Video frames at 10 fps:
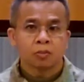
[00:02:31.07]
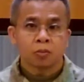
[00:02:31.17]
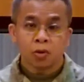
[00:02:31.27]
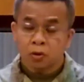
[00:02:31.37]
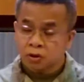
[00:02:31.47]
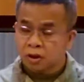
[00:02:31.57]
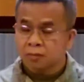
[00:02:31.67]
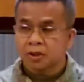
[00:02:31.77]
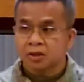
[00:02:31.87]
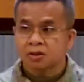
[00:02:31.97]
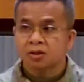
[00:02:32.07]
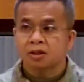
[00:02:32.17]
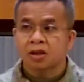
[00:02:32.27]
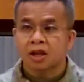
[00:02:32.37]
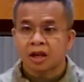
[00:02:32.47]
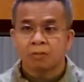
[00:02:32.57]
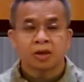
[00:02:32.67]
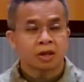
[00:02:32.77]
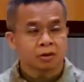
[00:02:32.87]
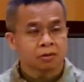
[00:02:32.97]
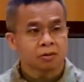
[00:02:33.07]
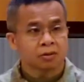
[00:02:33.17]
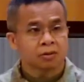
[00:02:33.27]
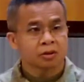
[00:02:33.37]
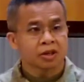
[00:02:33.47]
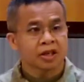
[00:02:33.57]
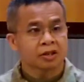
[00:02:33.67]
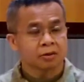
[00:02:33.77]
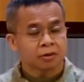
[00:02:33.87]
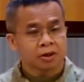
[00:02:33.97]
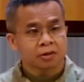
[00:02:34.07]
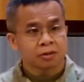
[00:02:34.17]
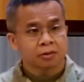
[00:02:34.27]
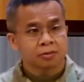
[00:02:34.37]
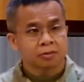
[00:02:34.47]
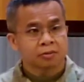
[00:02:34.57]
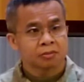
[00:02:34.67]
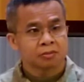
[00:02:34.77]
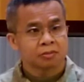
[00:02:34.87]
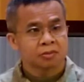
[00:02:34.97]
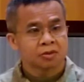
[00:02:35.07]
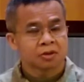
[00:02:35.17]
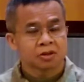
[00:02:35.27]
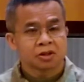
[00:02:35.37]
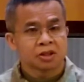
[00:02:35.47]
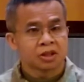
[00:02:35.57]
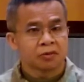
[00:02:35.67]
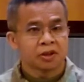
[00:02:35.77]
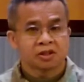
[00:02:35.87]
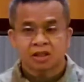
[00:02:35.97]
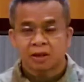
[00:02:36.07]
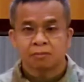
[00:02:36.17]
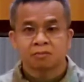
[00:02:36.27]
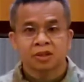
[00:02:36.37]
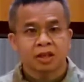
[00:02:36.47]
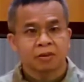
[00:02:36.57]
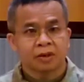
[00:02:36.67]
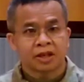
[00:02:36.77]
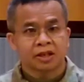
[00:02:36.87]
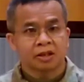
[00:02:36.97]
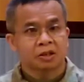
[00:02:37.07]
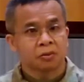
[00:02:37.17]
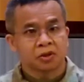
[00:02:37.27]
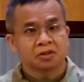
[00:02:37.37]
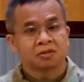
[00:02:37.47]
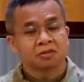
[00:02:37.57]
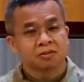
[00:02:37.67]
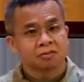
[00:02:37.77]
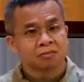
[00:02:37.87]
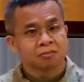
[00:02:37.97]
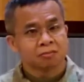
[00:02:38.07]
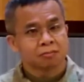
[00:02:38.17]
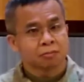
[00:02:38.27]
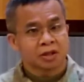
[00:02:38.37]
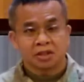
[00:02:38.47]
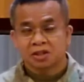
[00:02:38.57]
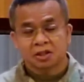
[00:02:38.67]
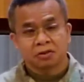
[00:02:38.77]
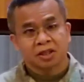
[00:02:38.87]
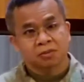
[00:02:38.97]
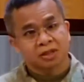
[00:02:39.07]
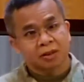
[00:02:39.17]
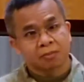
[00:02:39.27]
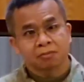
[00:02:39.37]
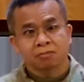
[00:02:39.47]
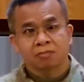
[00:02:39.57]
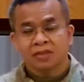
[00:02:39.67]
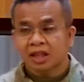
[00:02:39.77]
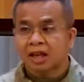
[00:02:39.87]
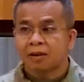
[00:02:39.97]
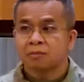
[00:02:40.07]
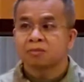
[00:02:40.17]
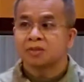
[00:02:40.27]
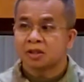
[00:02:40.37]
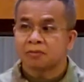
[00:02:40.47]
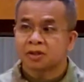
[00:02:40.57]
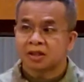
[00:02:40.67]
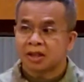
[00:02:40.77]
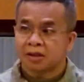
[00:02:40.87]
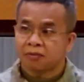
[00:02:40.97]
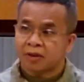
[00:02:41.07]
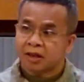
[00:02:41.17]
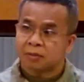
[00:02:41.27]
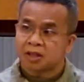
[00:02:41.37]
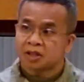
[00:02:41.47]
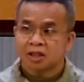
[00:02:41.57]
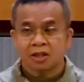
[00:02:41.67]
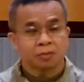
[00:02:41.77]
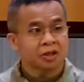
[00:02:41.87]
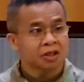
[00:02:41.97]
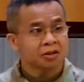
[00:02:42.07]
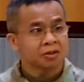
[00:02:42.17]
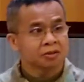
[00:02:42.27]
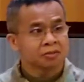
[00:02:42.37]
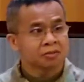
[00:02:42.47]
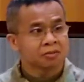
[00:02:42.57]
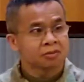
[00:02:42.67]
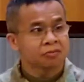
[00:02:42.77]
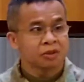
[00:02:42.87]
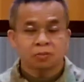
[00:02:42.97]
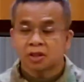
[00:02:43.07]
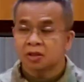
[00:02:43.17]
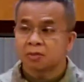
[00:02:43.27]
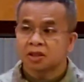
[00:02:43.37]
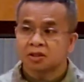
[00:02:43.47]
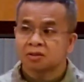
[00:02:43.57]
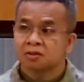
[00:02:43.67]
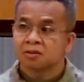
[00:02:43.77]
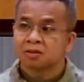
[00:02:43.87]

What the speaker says: Most of us come alone and go alone. Even some come like a twin, but they still have some time different, like 5 minutes, 10 minutes, 15 minutes